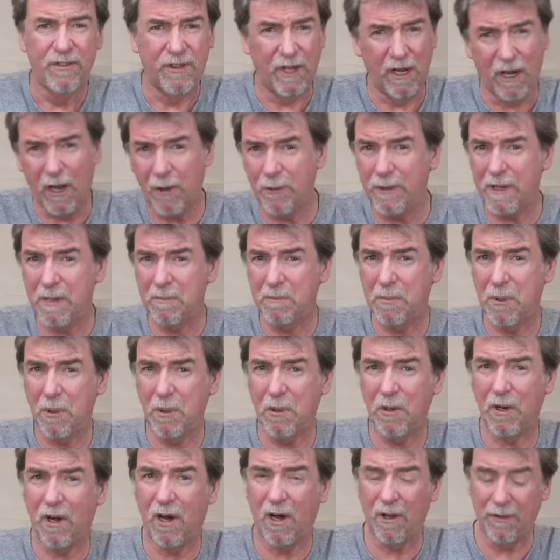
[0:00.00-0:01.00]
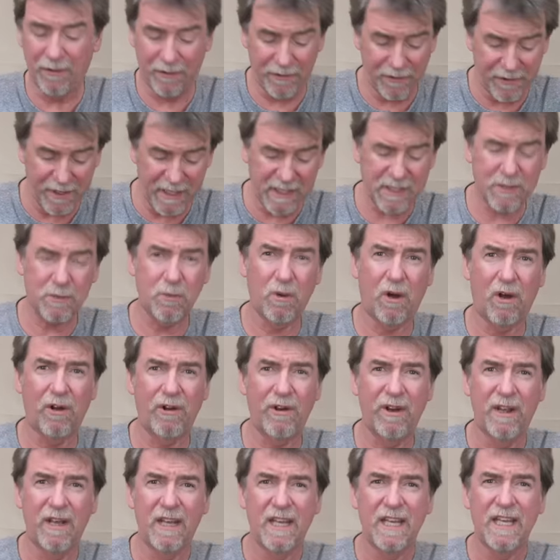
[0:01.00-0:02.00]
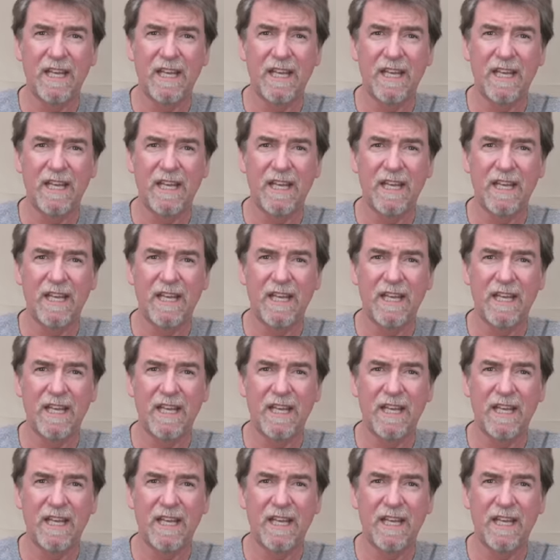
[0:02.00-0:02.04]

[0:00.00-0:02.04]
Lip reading: The loading port on this one